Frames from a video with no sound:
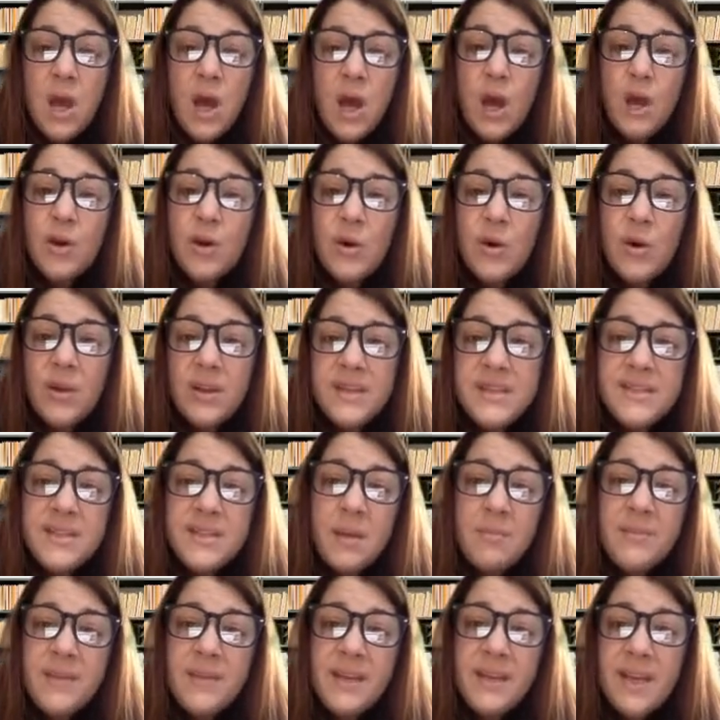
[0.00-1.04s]
A goal is
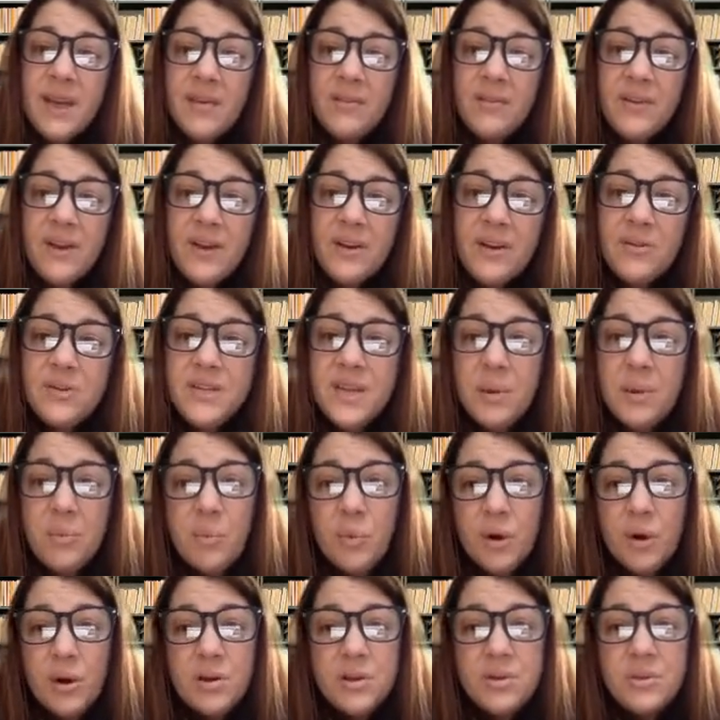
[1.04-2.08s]
something that readers can
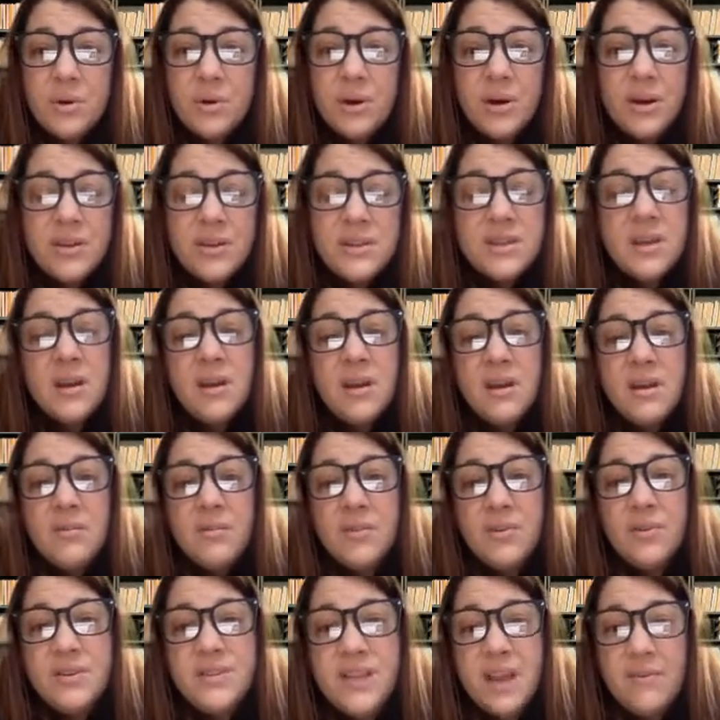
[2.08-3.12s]
work towards
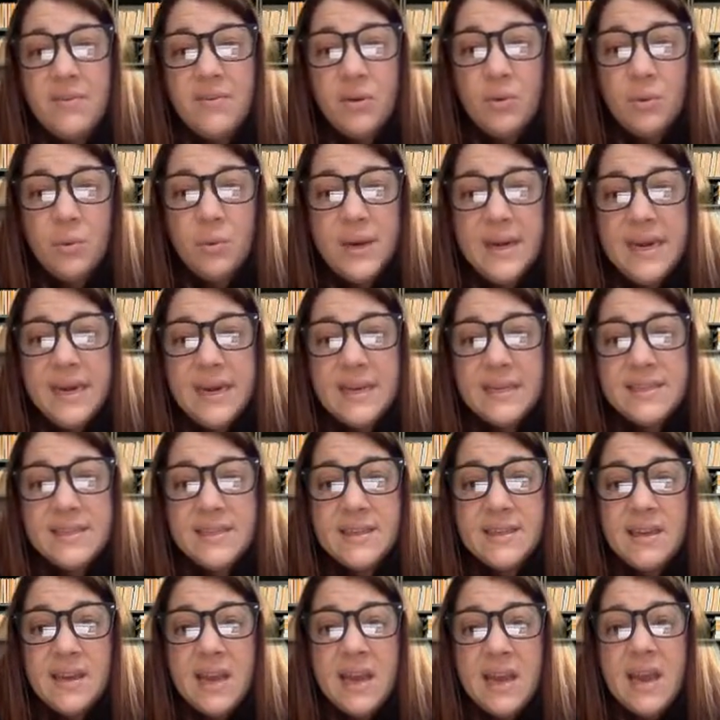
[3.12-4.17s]
for several
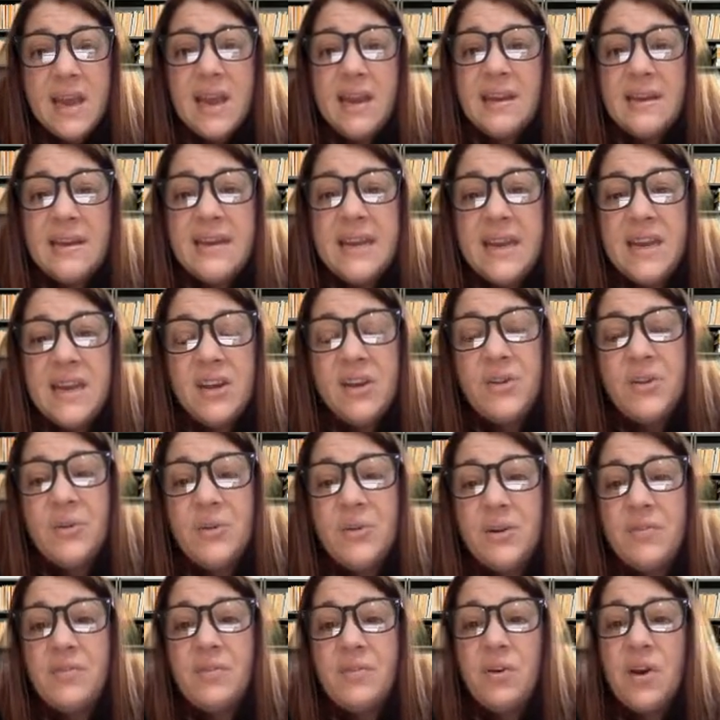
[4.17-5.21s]
weeks, and it can
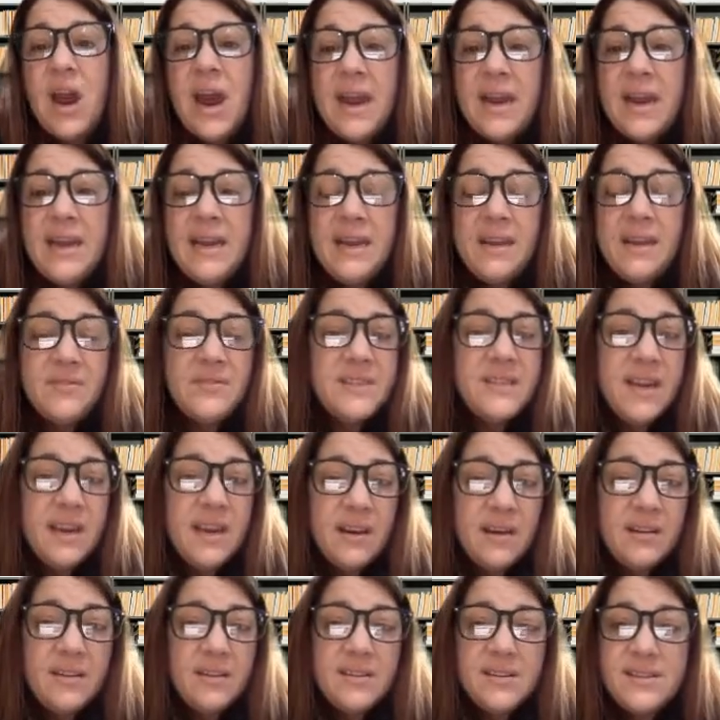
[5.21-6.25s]
include a variety of
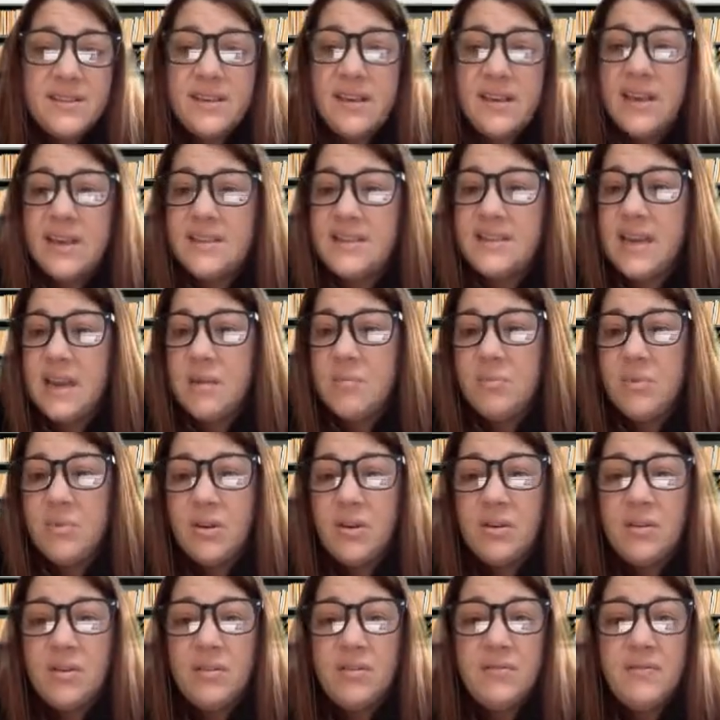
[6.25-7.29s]
skills.
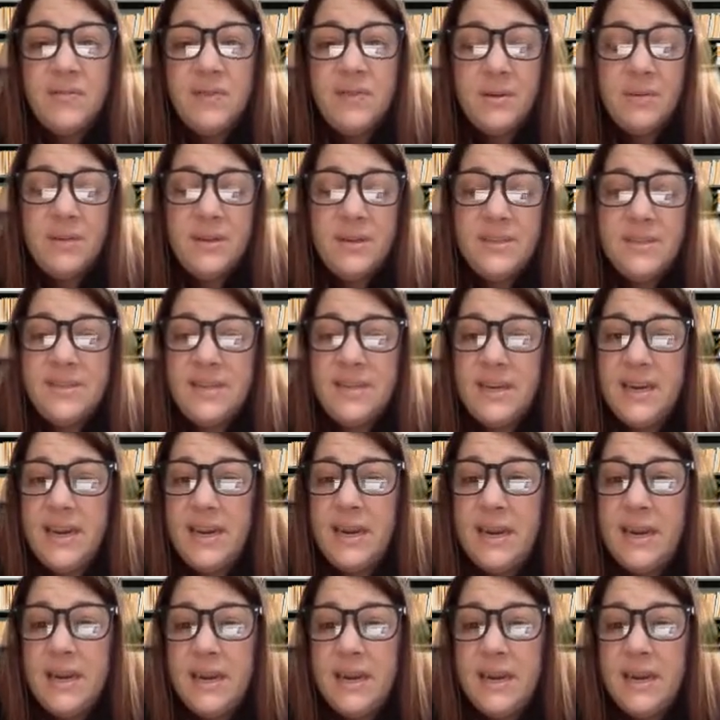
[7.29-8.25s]
Example, fluency.